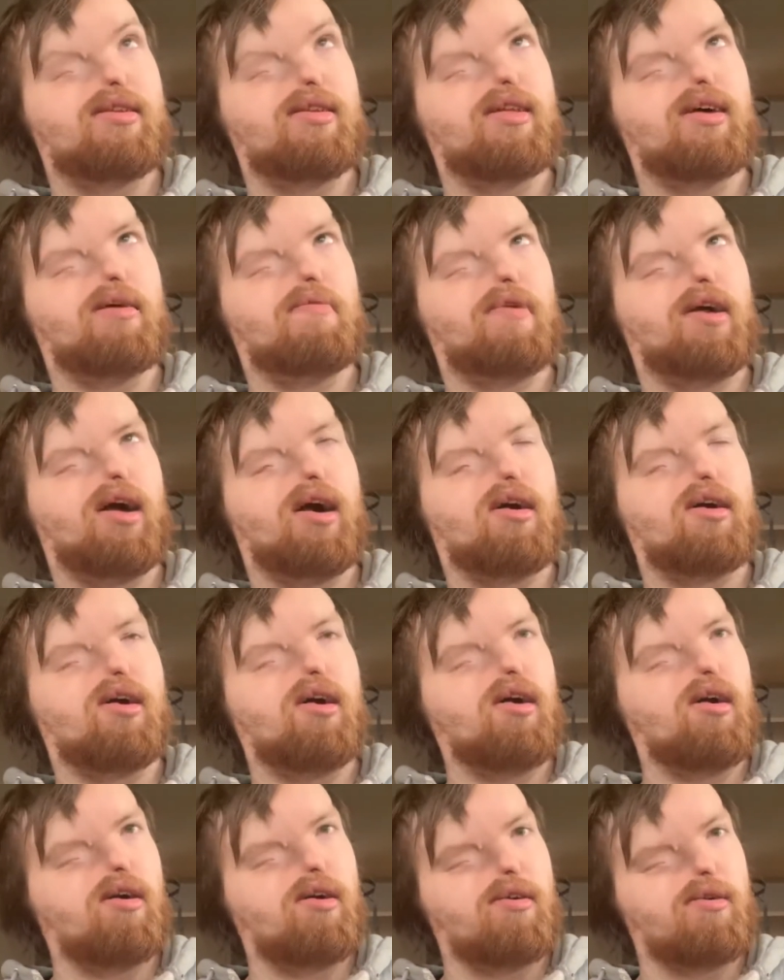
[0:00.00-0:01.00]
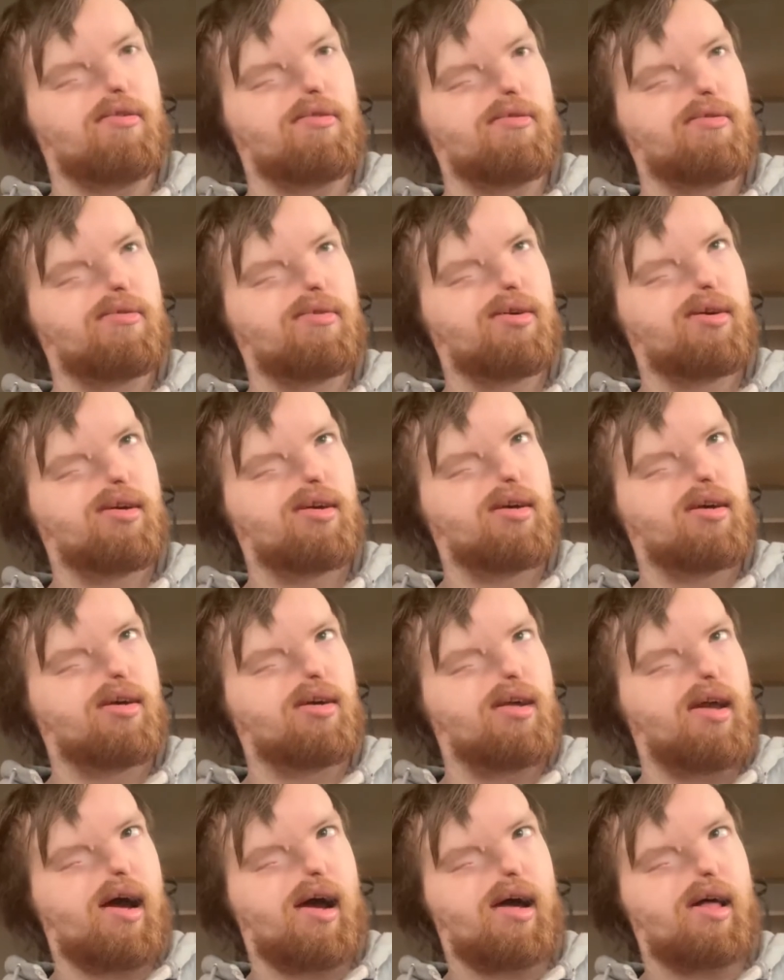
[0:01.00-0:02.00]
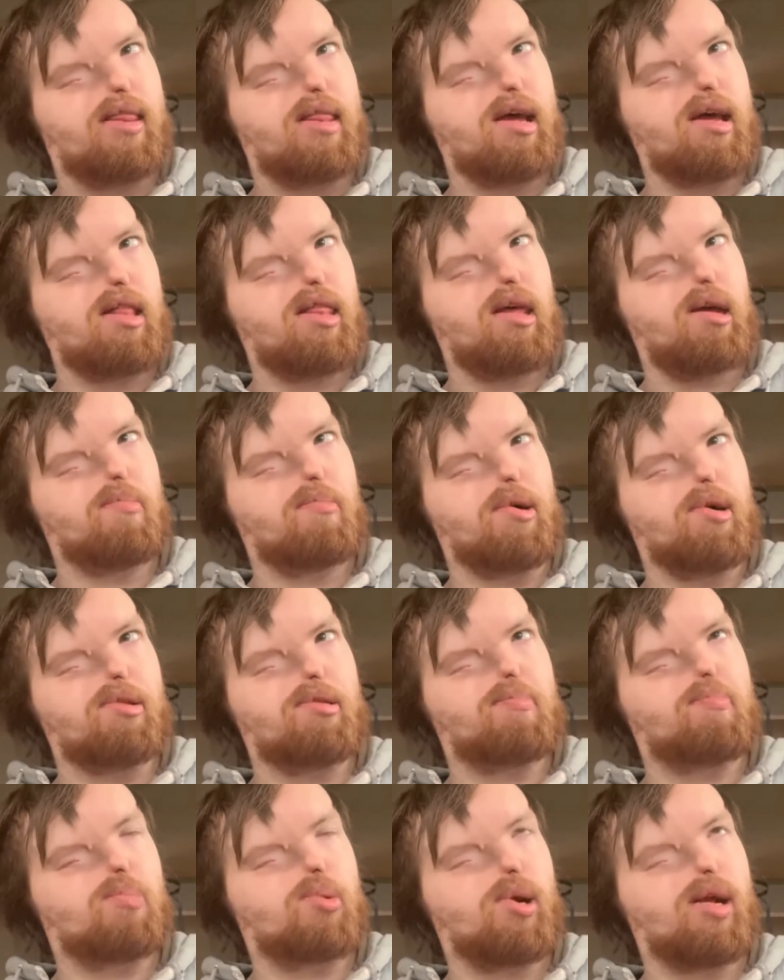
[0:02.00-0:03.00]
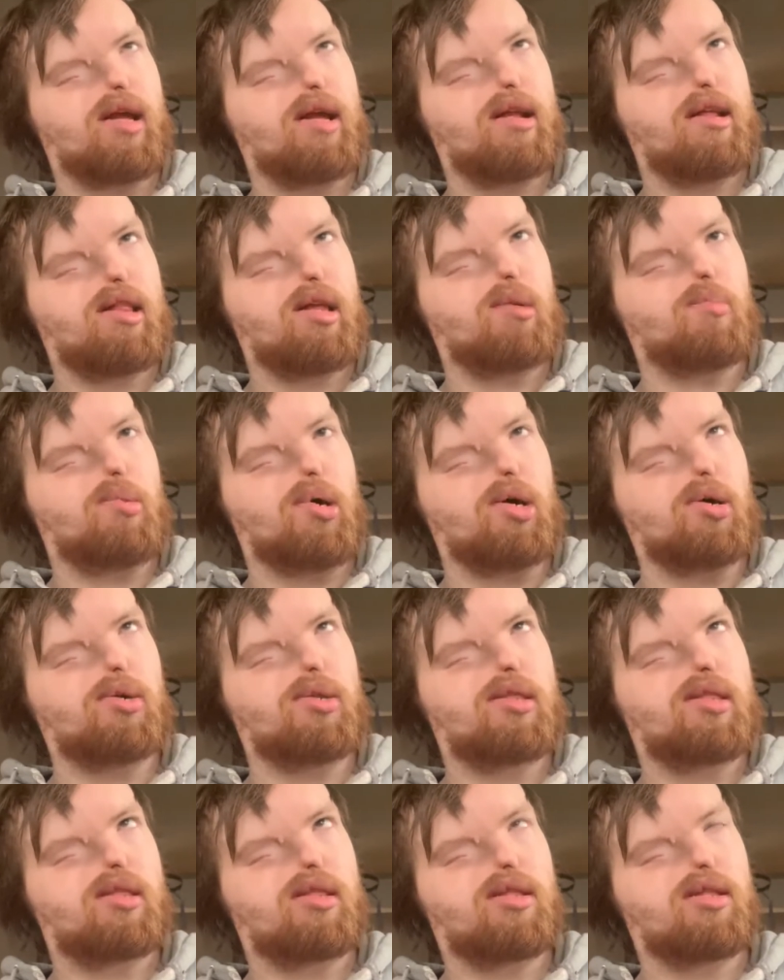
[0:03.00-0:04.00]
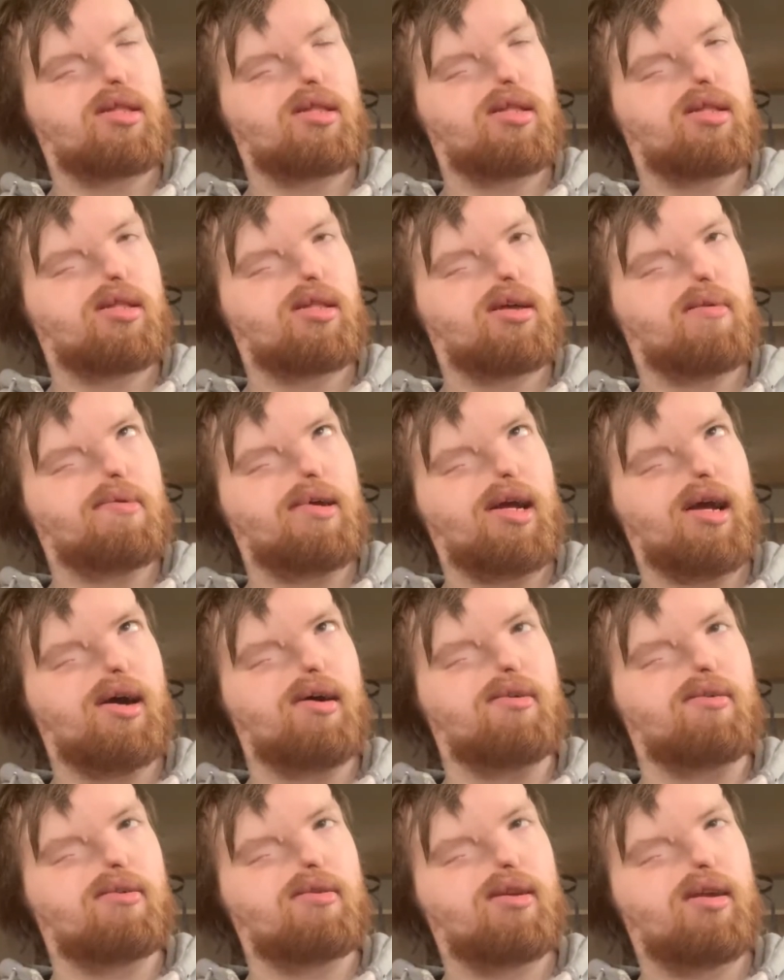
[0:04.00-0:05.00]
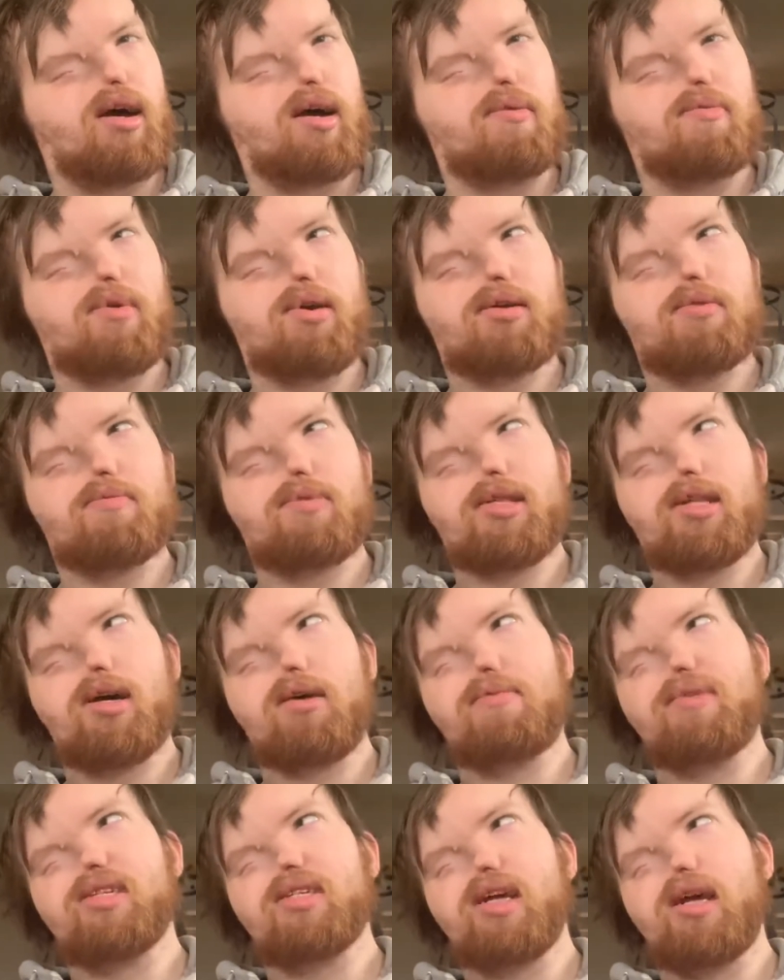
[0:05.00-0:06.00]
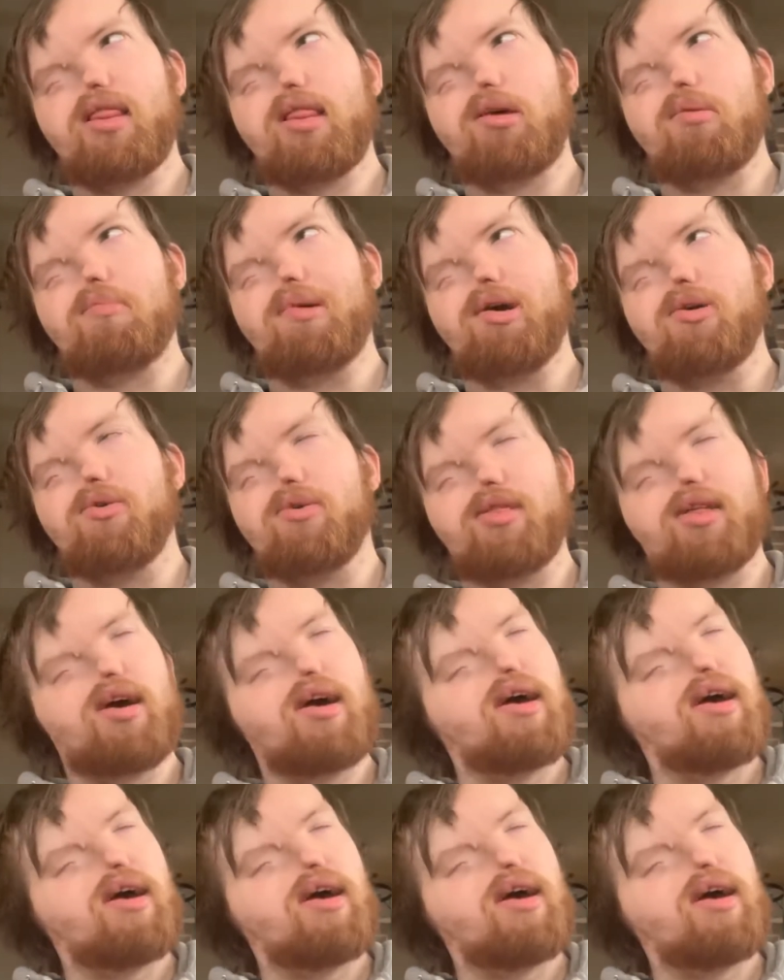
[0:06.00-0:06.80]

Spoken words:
I mean, hello. Yeah, they're both pretty. They're both. I mean, what the hell was I saying? They're both.